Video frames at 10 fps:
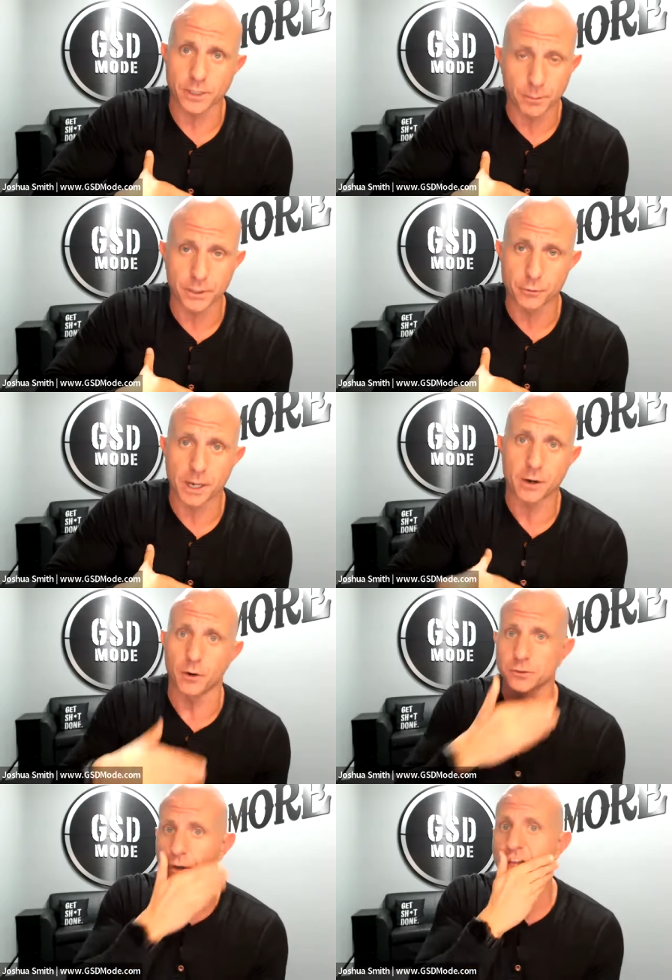I'm going to do my
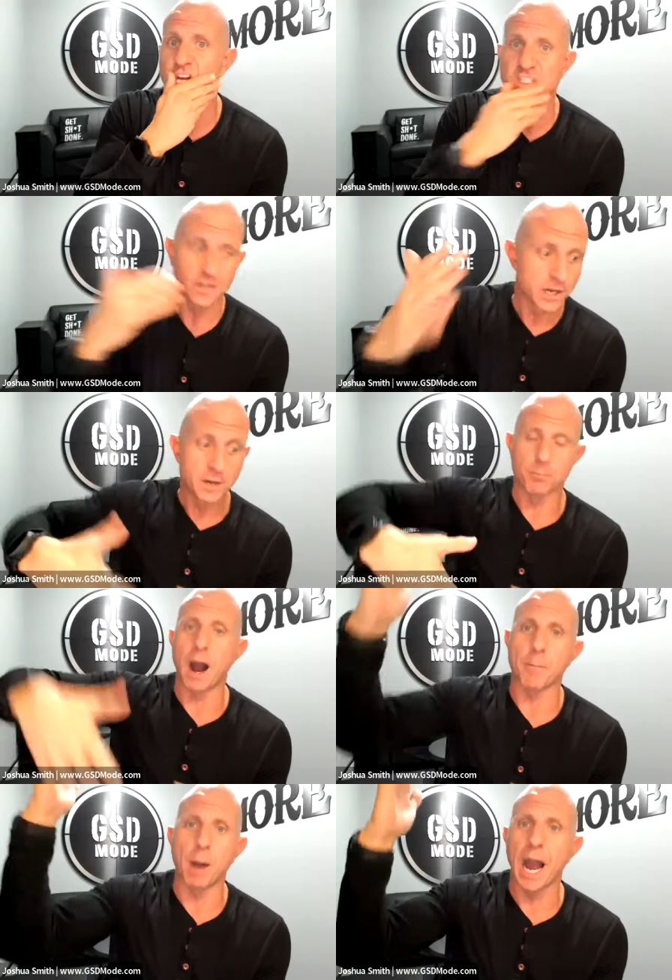calls. Right? That's
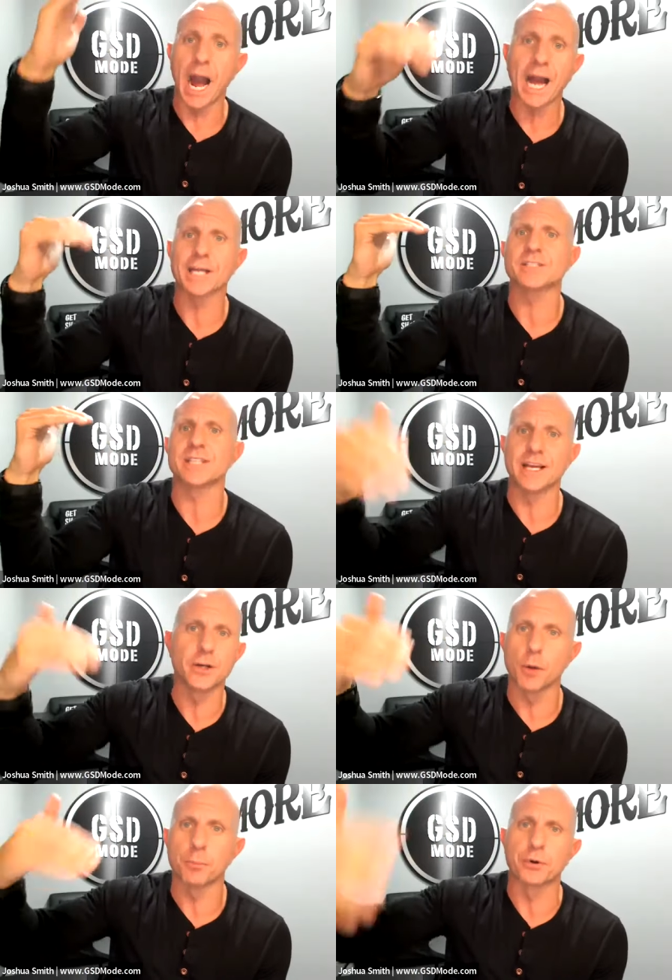my my highest
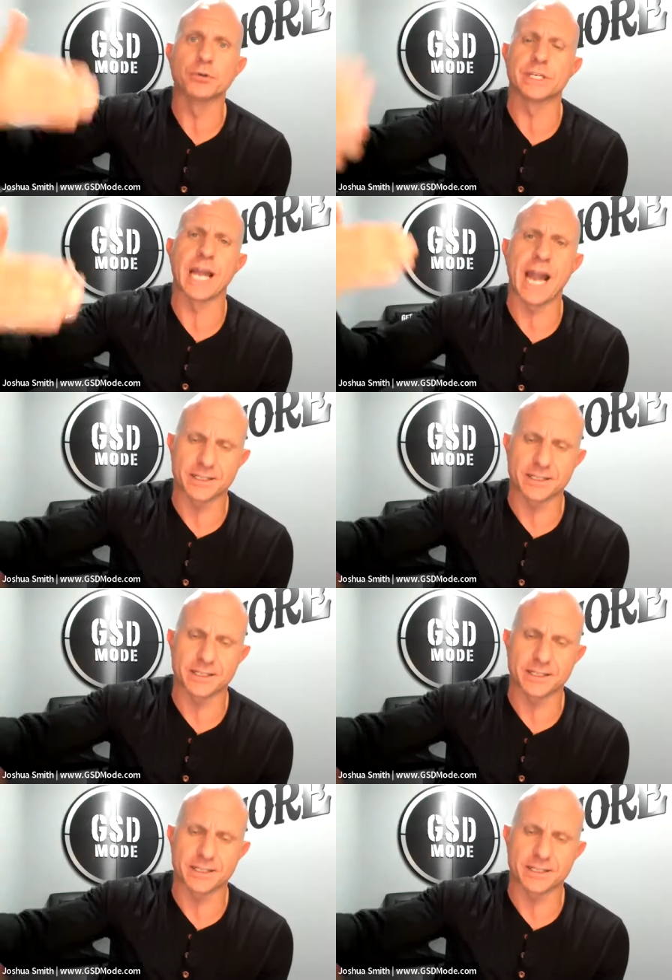income producing